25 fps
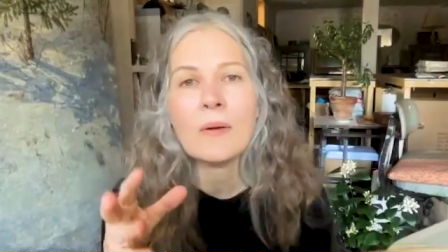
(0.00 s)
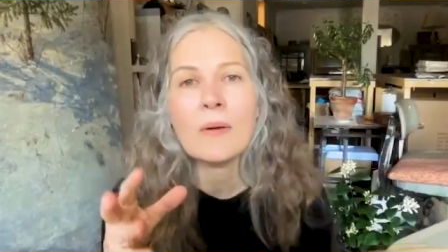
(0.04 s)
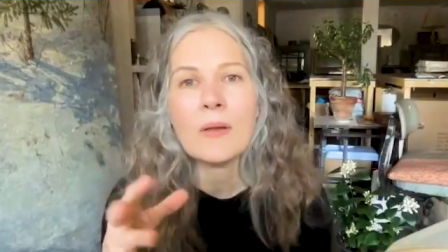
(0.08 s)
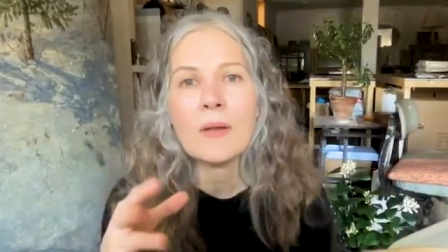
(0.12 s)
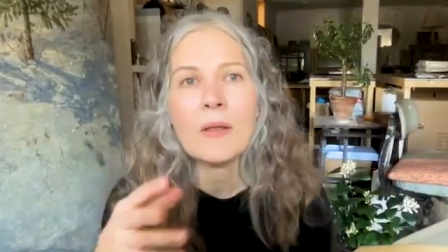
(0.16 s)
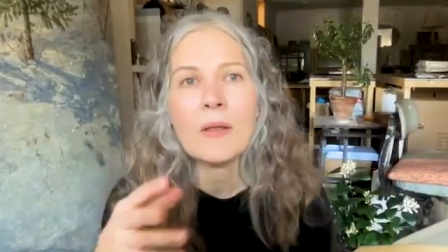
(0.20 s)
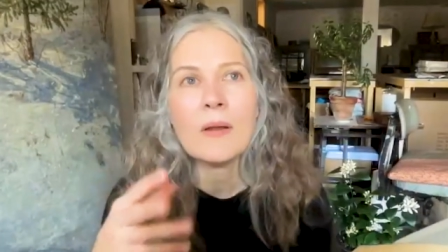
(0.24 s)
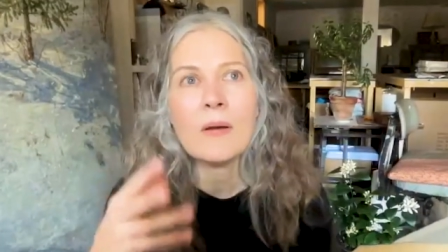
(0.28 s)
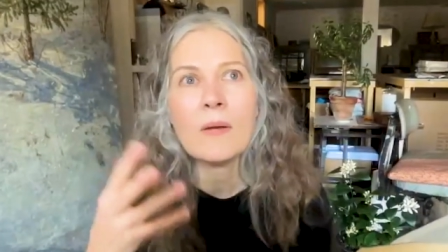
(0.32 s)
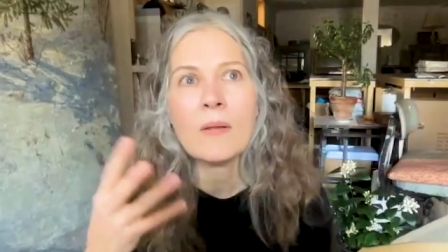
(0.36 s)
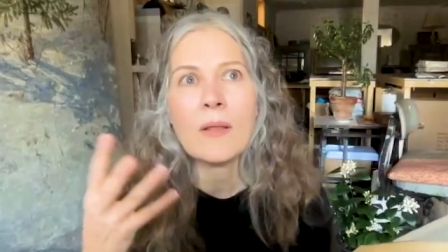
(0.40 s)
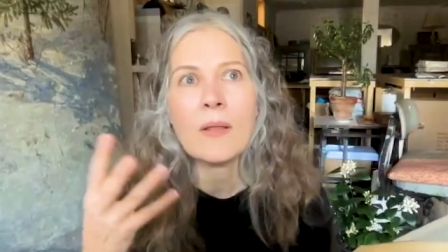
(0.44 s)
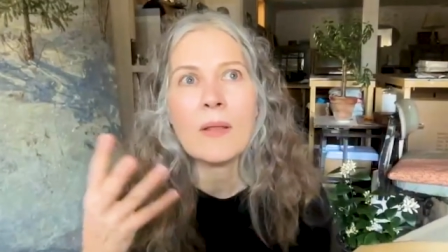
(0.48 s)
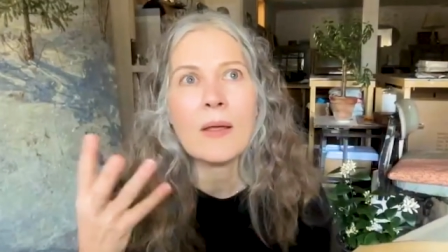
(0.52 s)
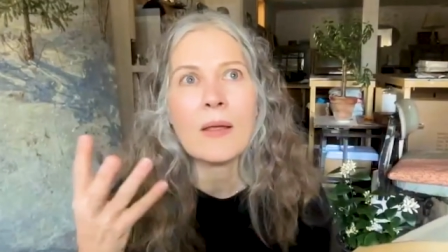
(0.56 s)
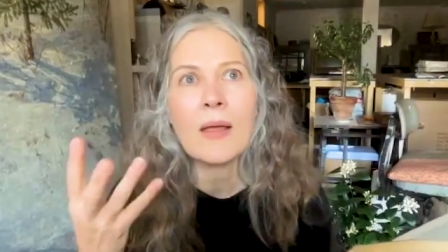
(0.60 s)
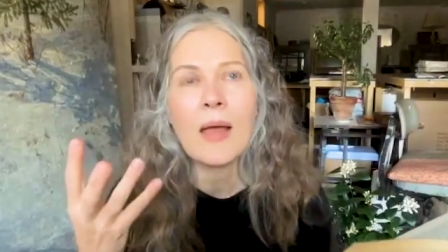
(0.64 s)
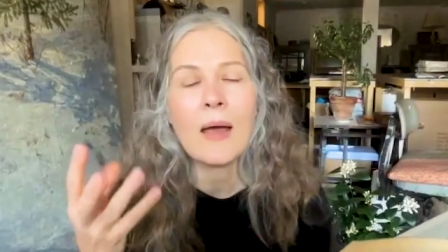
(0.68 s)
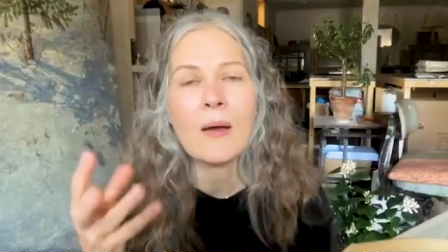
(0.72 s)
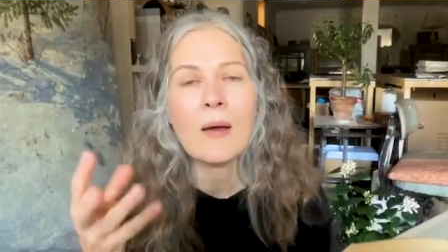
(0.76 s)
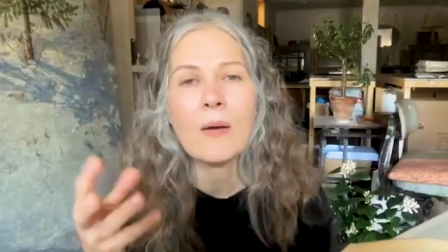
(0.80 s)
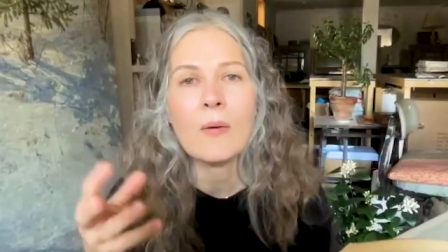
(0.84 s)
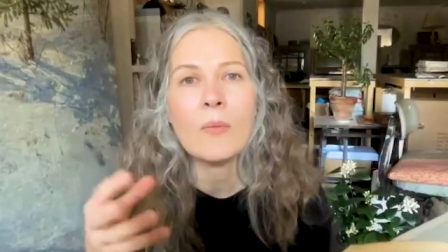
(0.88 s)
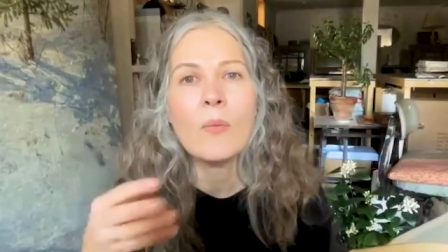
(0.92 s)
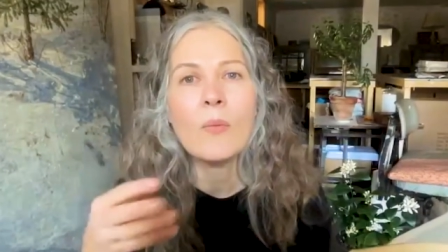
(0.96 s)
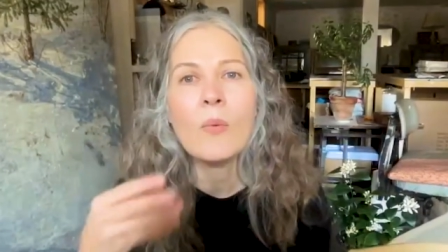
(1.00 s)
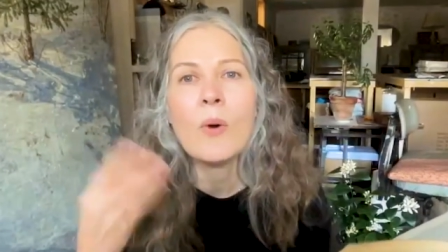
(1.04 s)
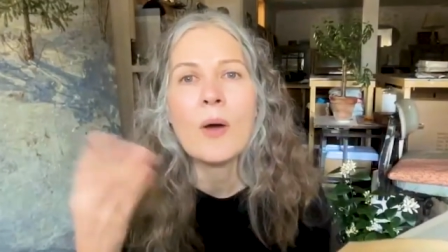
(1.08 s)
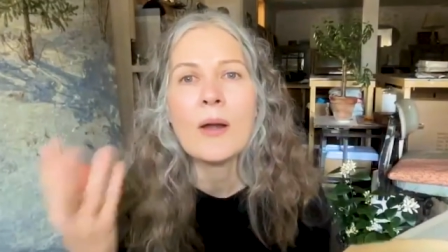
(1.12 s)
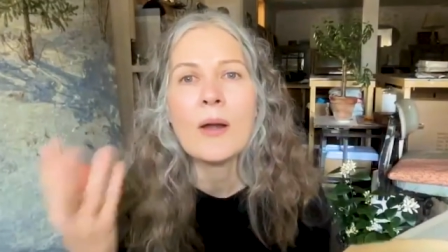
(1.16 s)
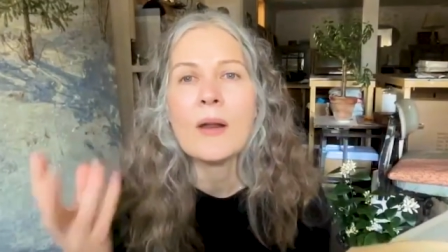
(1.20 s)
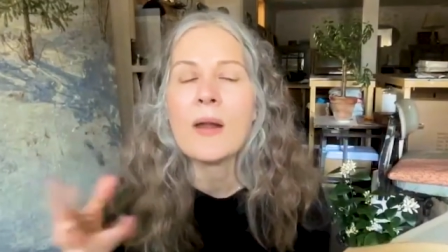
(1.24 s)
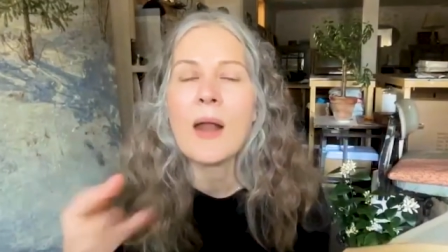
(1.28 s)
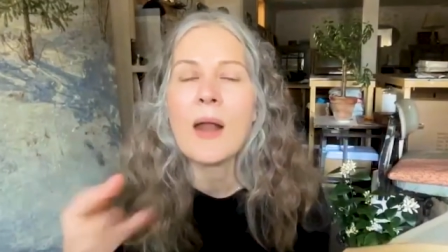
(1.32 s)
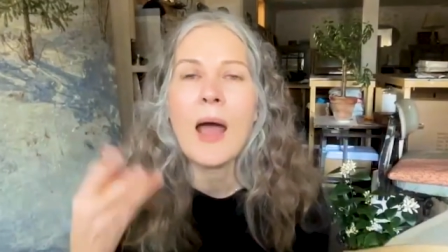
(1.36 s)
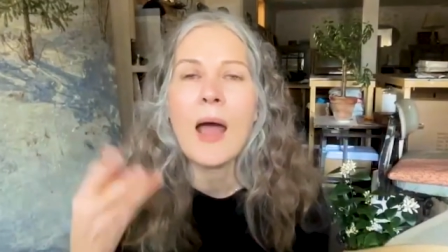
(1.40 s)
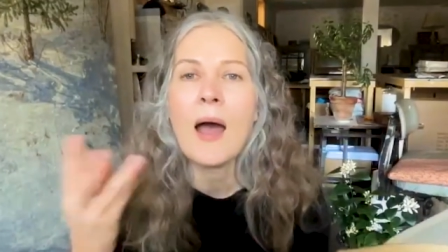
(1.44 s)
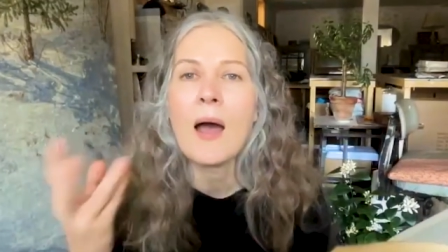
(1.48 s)
you know, like what
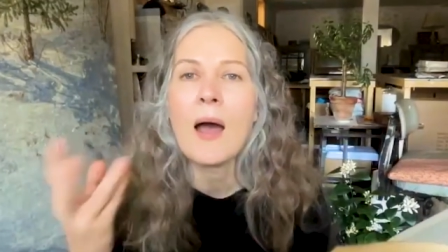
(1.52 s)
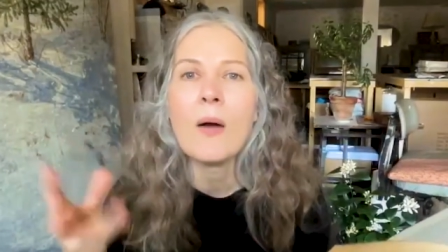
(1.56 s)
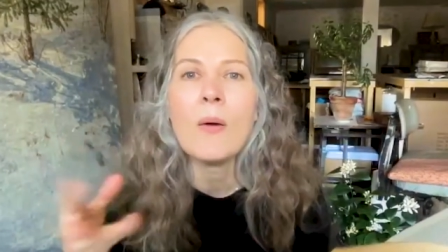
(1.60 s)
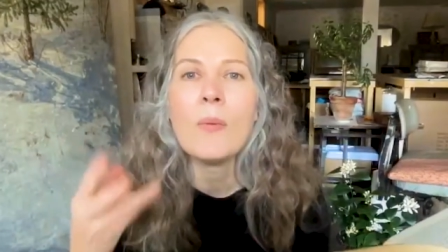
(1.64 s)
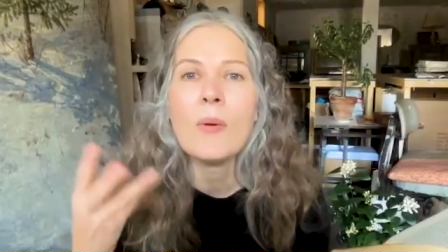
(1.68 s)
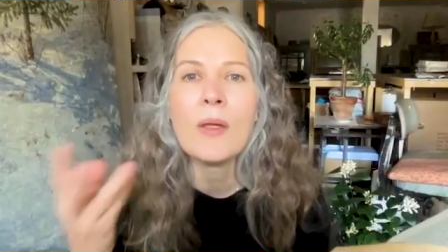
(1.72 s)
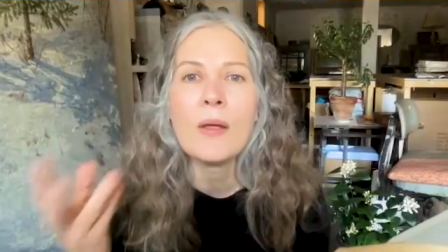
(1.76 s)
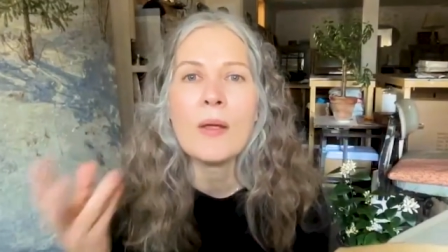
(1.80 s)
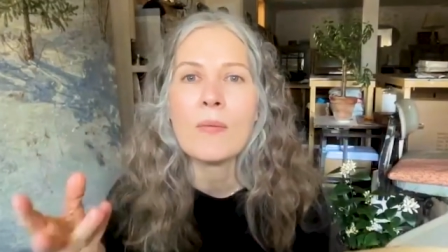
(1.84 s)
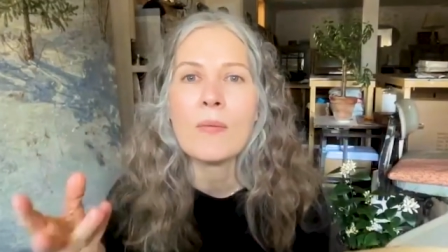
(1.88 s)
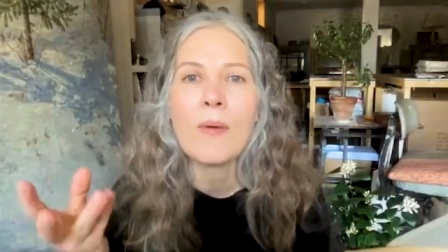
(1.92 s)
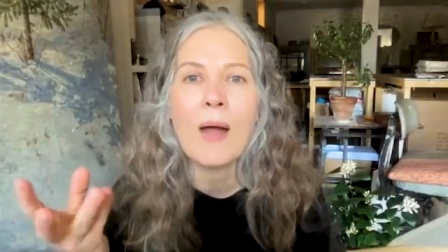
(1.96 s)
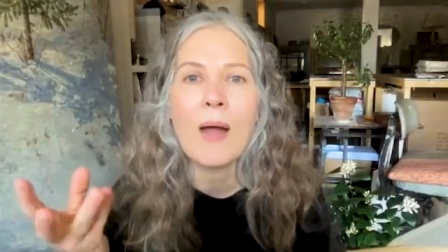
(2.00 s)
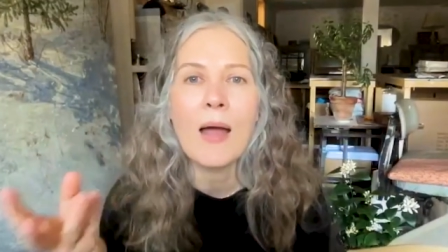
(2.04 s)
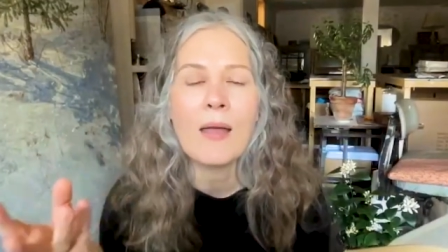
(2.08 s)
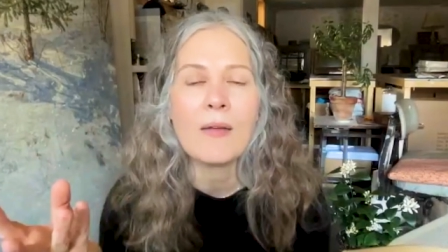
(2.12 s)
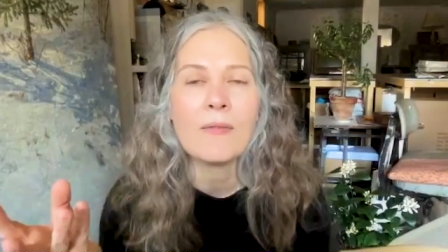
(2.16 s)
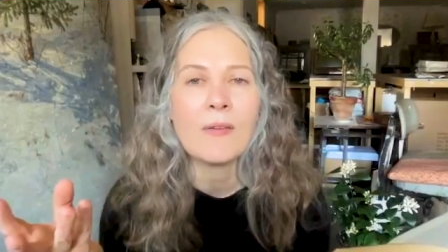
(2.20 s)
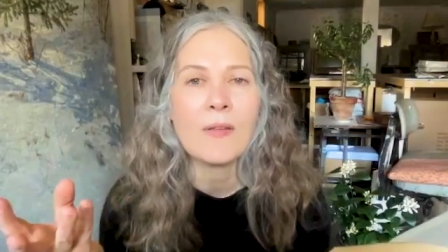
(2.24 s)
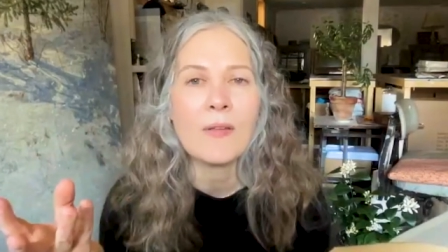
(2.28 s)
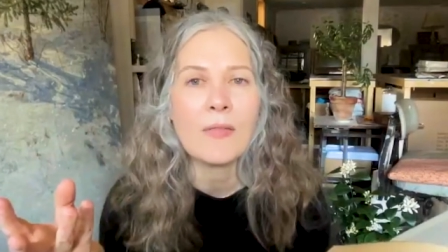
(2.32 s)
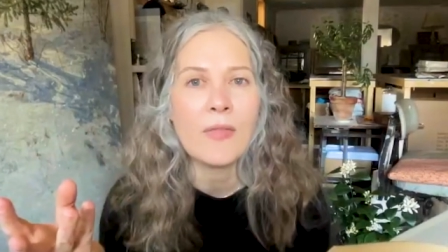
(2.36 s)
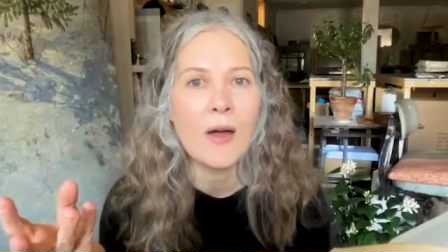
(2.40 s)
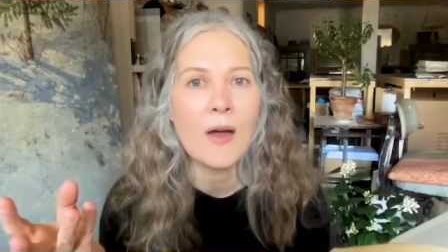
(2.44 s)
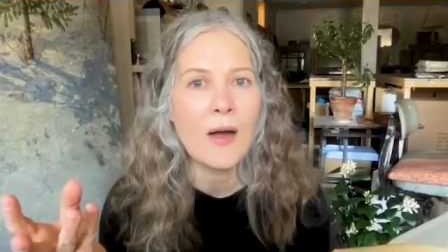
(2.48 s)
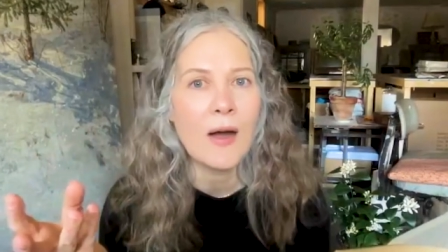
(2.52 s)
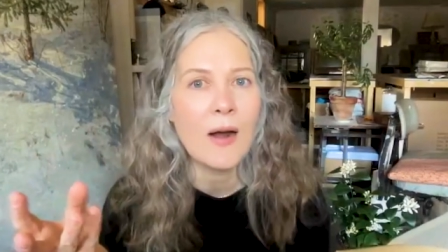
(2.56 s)
it, how we arrive at the